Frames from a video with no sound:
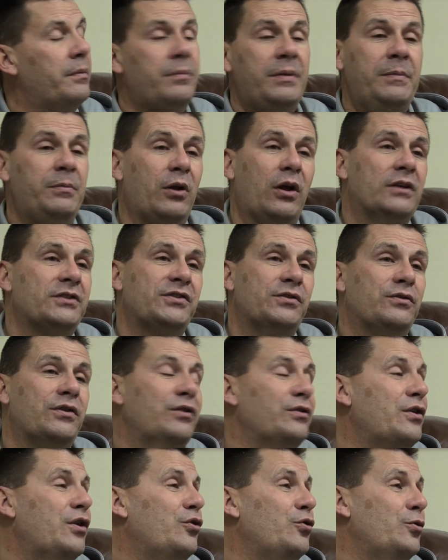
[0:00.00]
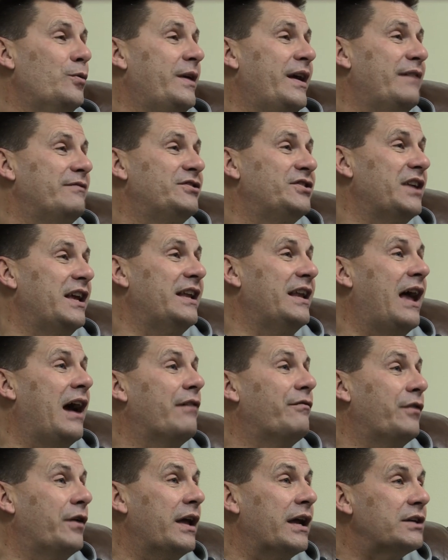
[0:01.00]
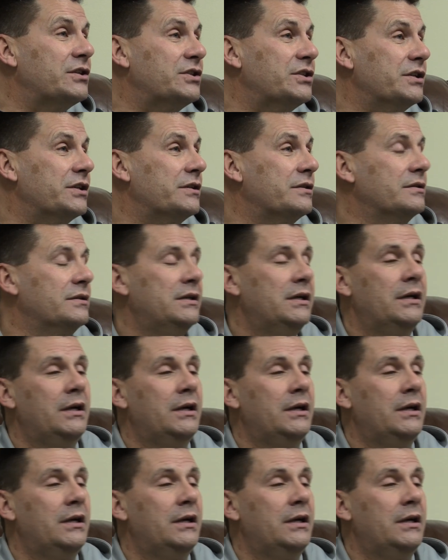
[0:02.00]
People also don't know who we have setting out for next year.